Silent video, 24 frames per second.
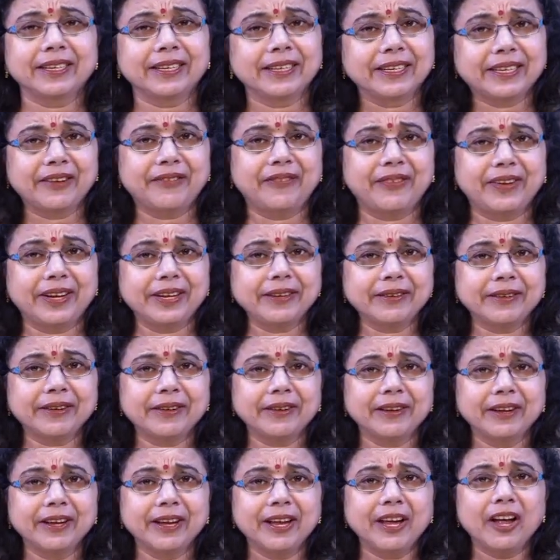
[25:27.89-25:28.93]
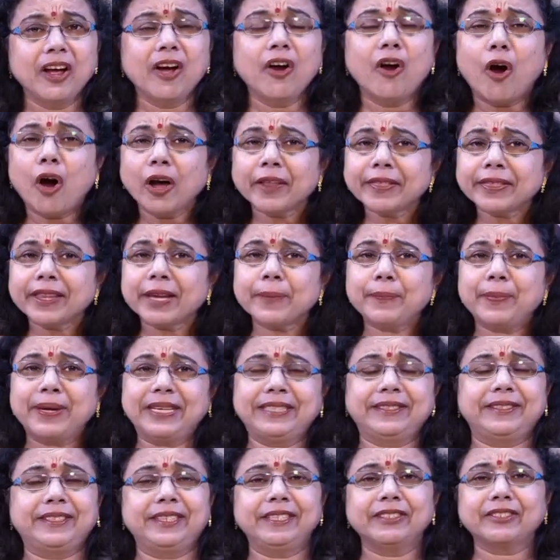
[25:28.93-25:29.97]
different on the
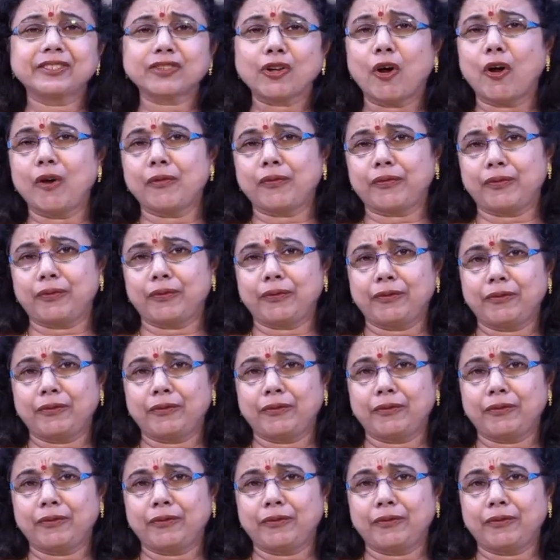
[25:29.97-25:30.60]
basis of